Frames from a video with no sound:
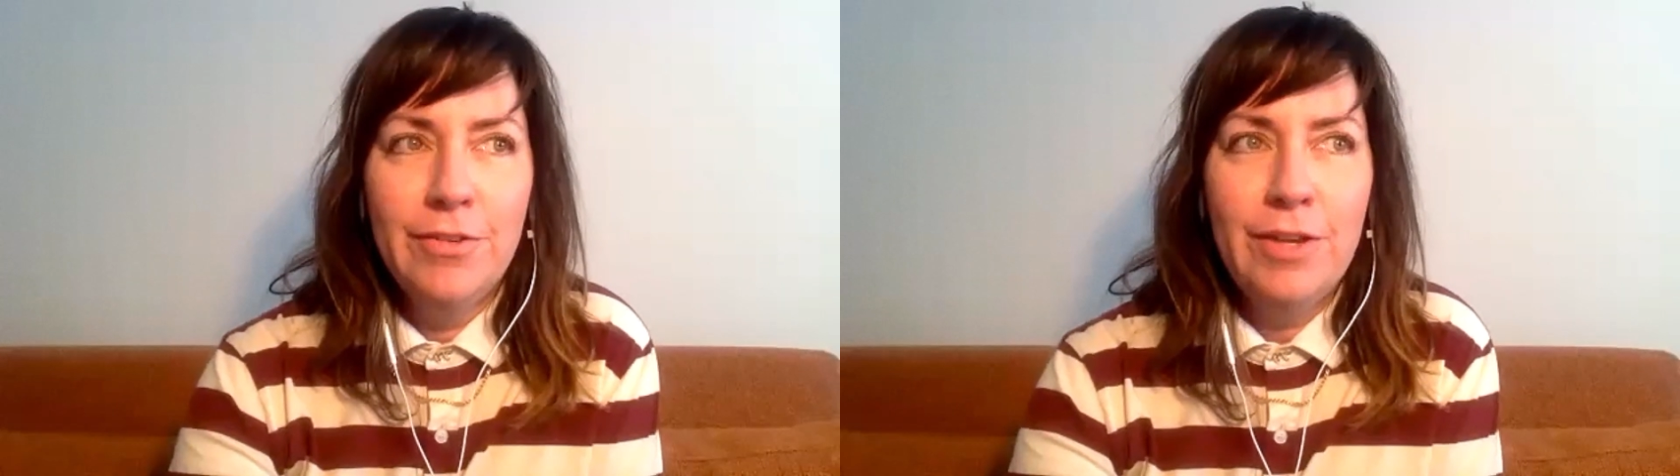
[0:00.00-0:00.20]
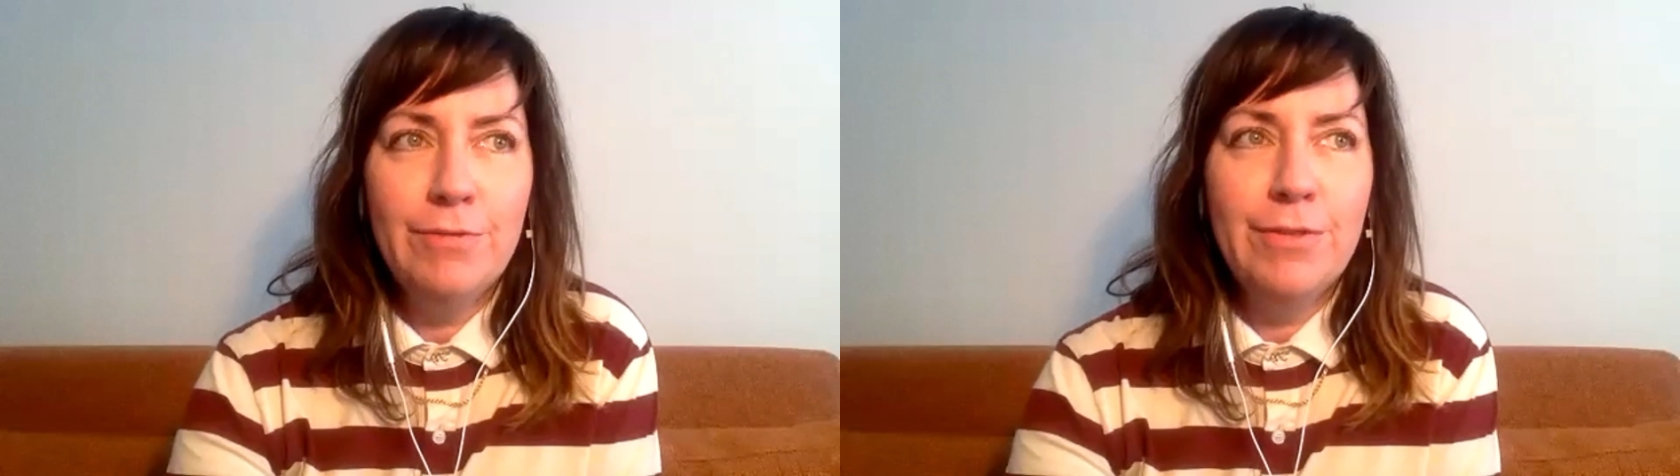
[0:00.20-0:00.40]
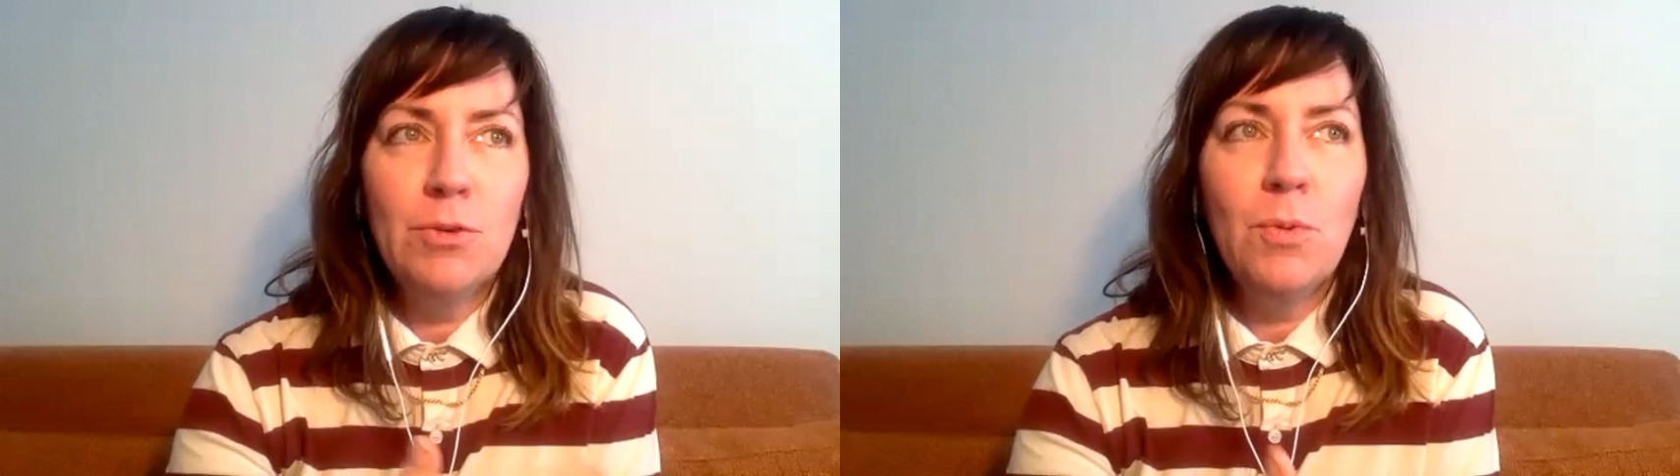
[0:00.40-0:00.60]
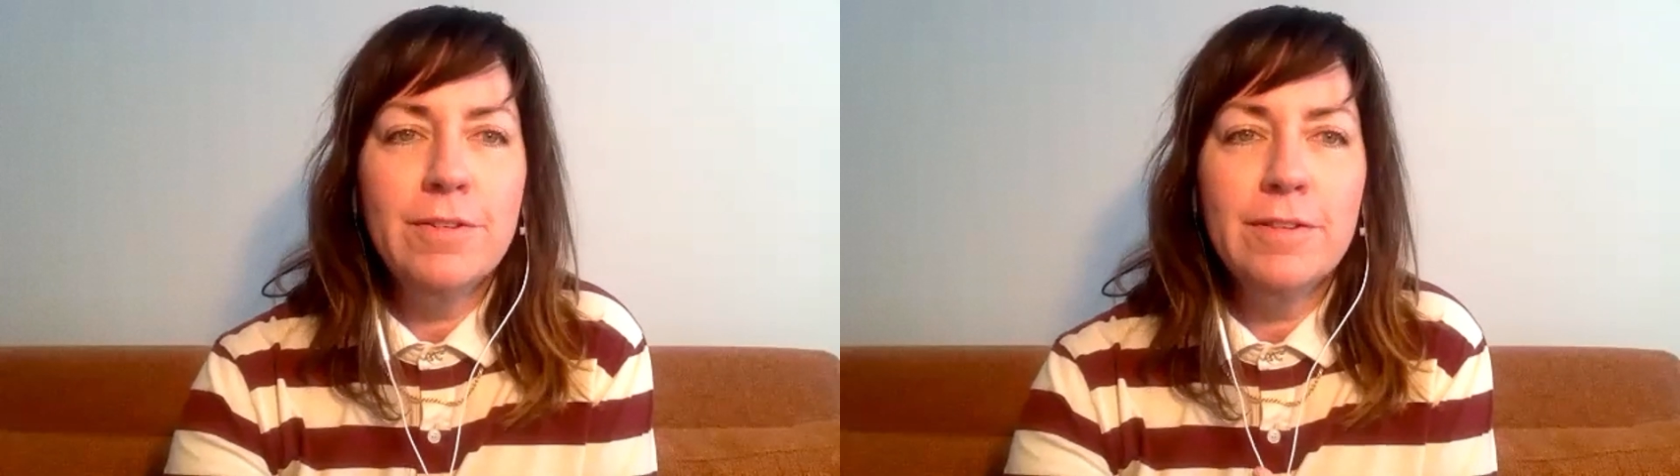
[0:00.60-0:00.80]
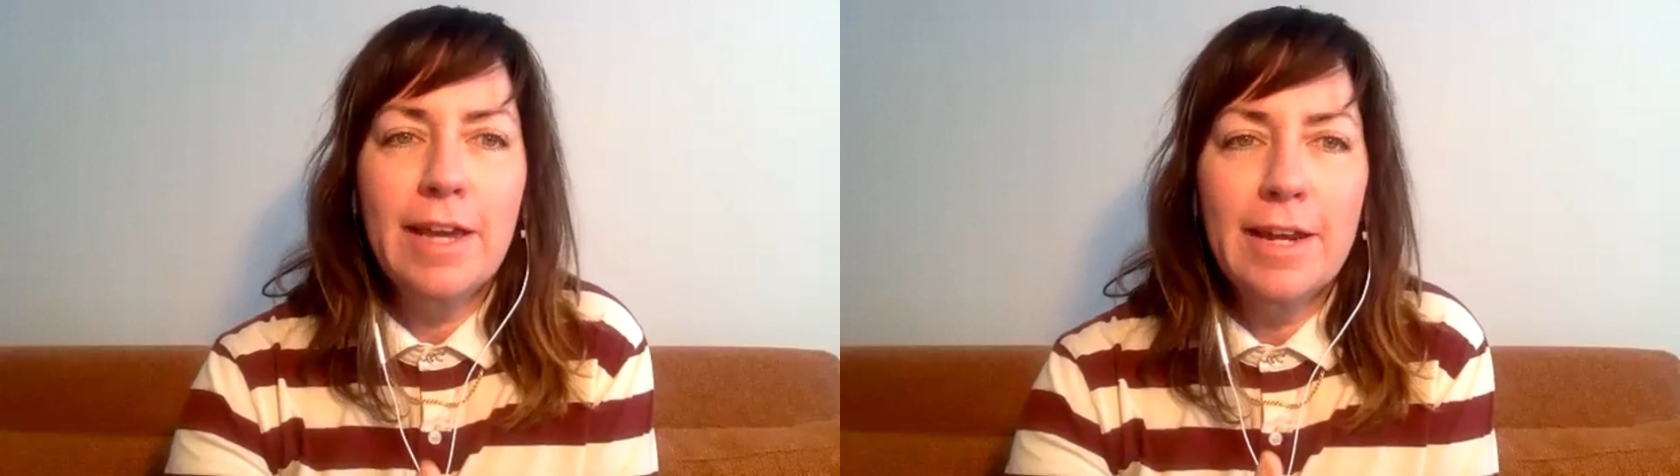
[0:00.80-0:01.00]
If there
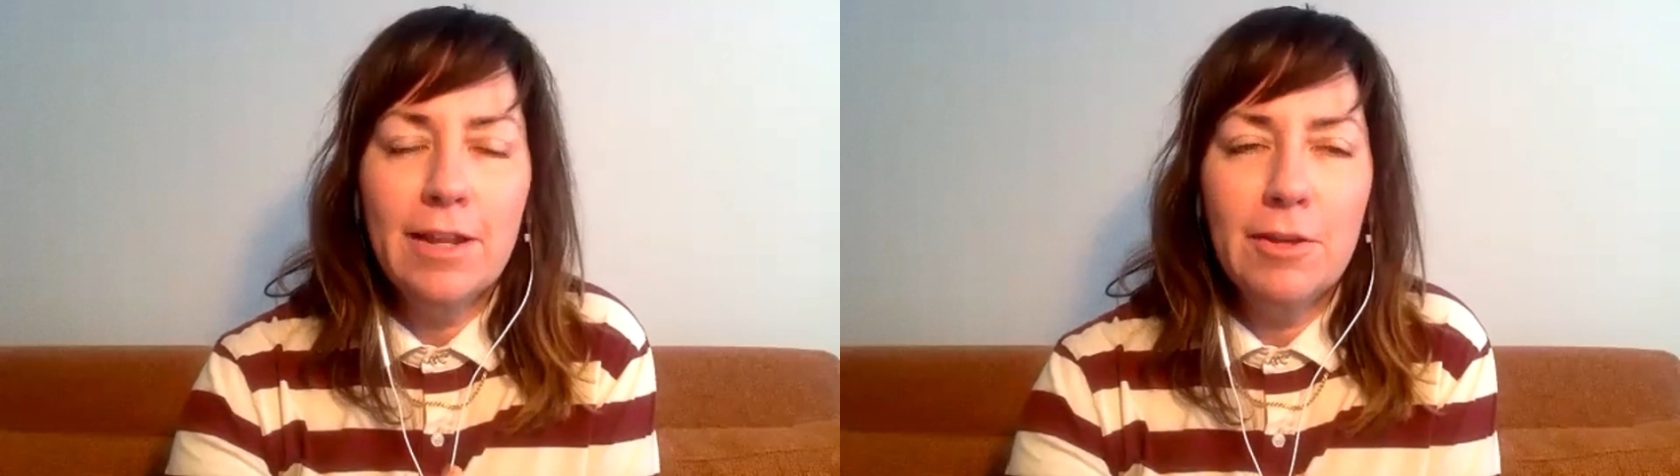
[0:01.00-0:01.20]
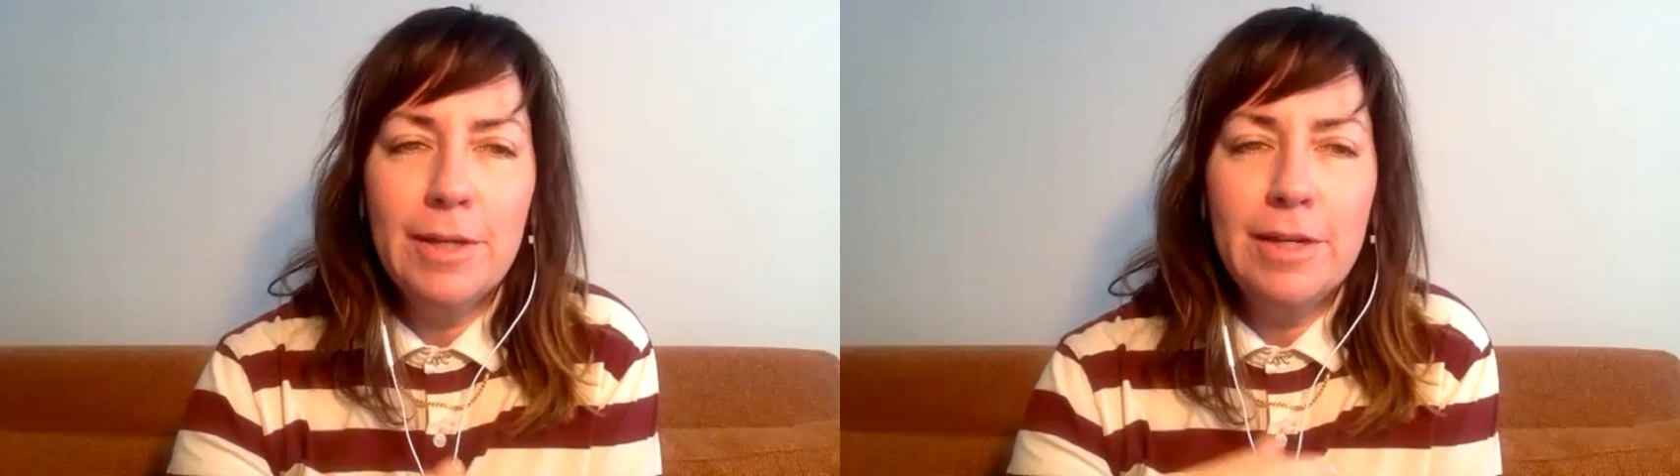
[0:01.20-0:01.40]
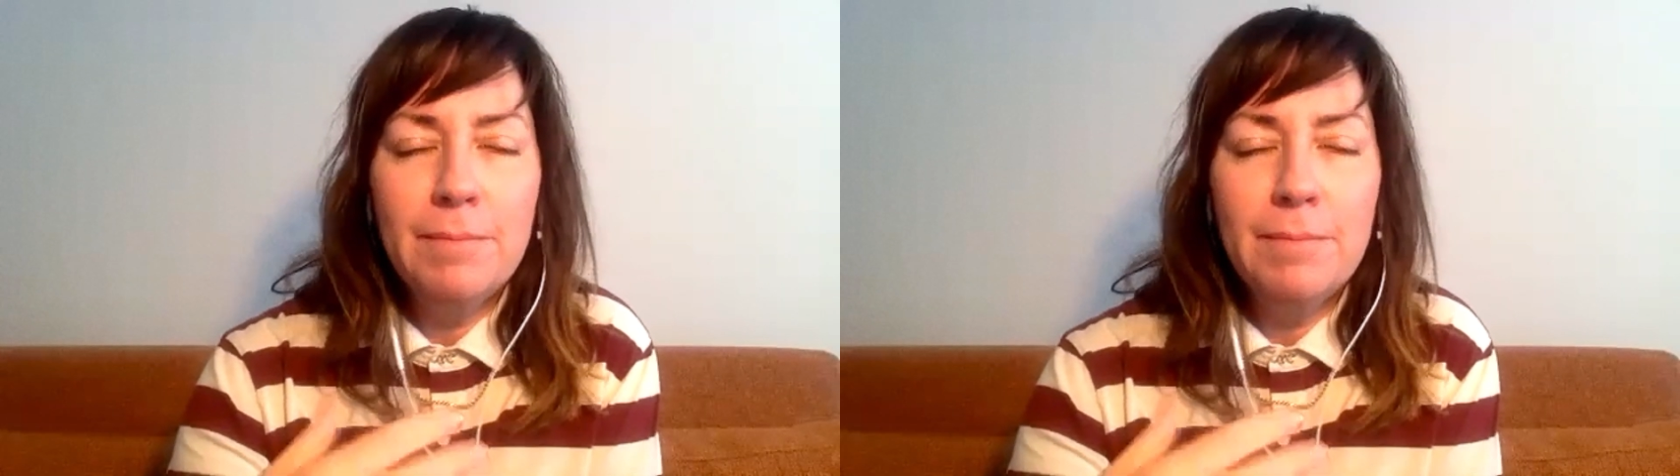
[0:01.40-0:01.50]
wasn't that element,